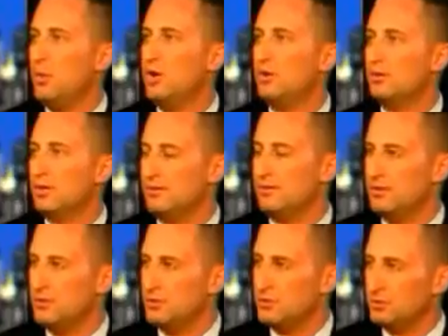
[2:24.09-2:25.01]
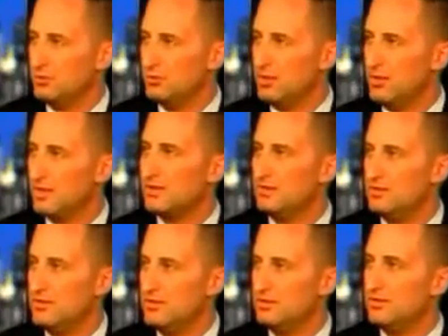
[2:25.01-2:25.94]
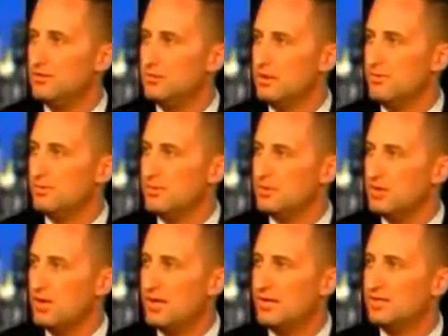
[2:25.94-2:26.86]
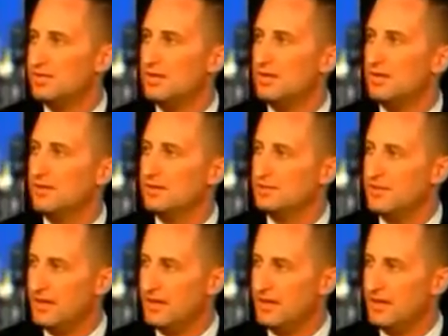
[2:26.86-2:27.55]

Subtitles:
We're looking for them to continue to emphasise the